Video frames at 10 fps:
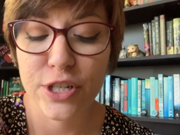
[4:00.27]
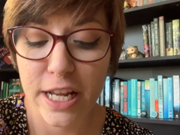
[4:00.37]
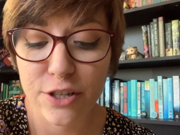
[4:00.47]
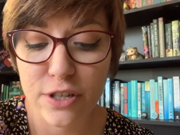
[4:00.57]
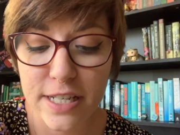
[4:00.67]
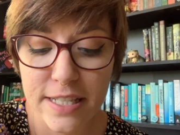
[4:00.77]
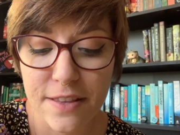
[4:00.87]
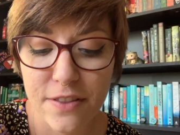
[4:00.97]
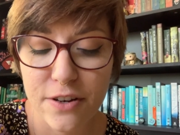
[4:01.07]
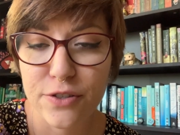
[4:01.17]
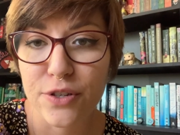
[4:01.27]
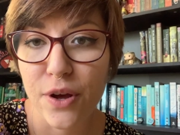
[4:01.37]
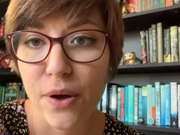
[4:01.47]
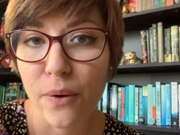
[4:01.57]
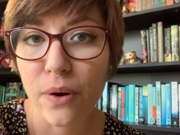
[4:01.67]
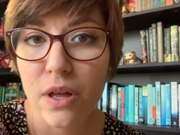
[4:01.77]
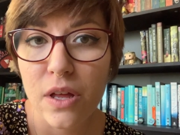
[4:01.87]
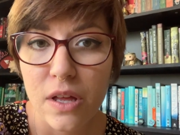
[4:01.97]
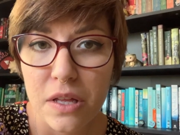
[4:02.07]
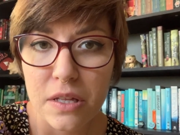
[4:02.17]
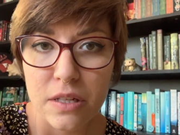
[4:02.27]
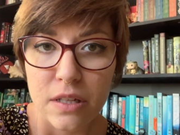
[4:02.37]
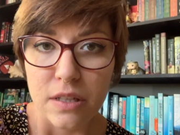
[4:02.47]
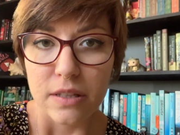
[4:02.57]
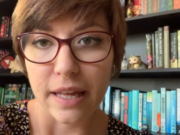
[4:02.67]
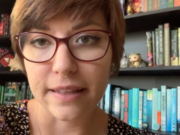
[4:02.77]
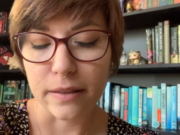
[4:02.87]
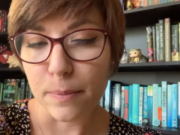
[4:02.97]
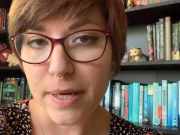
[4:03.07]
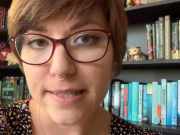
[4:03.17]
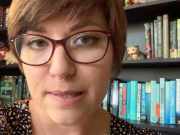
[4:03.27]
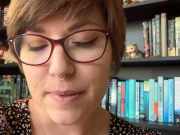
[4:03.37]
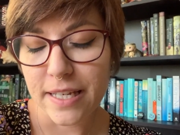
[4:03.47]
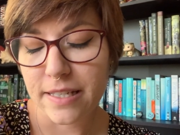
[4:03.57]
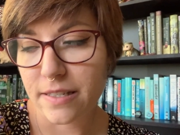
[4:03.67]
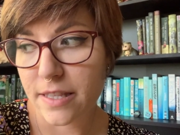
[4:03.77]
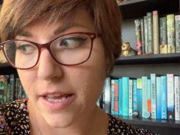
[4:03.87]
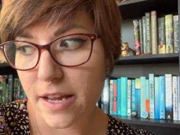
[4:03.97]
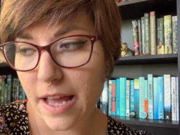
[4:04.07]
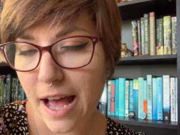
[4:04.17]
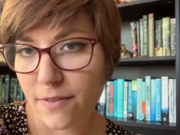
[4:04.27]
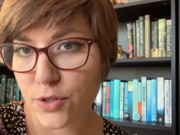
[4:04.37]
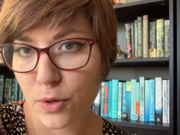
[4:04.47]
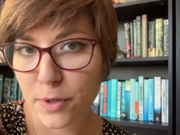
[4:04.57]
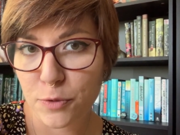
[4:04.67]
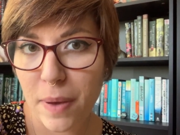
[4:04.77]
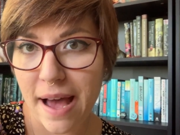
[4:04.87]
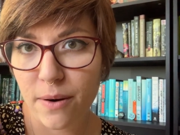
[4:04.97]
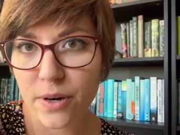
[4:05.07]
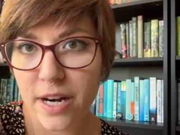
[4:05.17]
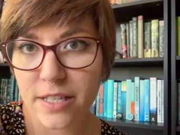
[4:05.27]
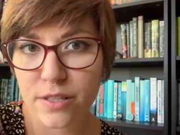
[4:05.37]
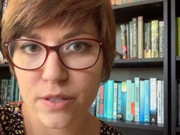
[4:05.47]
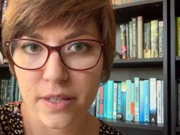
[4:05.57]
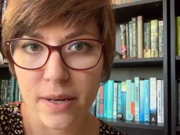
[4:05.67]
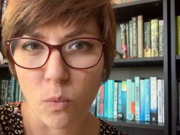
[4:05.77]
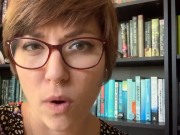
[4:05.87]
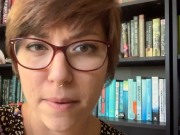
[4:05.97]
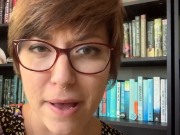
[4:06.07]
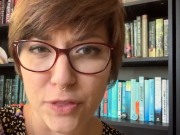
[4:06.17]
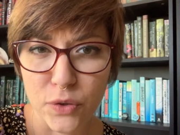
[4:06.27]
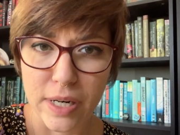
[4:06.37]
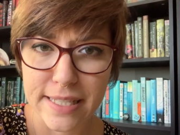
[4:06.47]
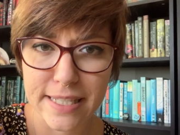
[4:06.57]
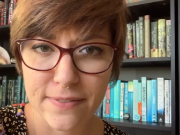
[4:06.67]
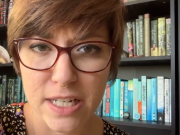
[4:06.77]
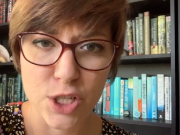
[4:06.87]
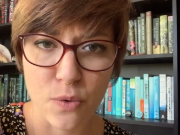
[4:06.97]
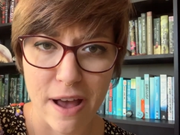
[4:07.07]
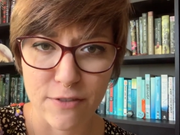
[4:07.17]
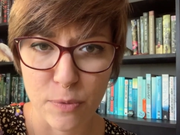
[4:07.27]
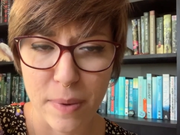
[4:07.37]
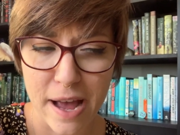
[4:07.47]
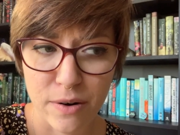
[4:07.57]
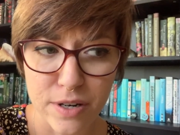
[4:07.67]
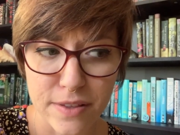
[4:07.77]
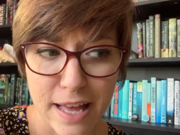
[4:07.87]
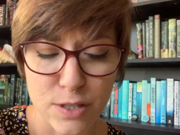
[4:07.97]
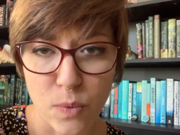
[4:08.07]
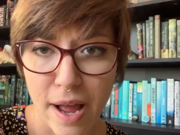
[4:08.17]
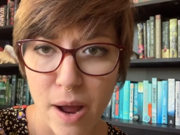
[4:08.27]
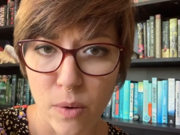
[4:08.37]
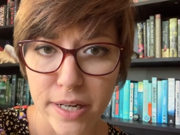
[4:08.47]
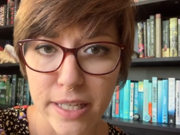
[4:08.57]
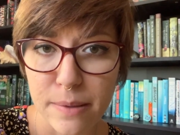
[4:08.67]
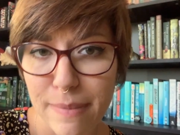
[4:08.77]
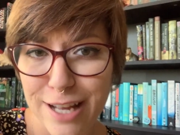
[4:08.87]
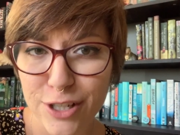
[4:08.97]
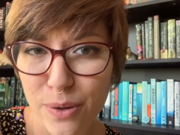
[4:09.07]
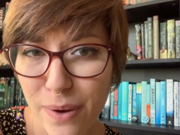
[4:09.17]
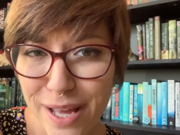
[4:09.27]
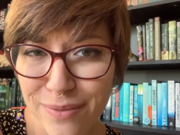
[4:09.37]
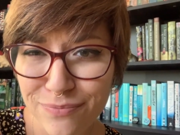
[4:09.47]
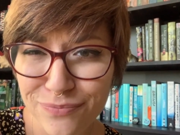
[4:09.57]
dangerous and there's no, like, limits because they have so much power. And so, like, what about the rest of us who have no power? That's why I want to keep magic away.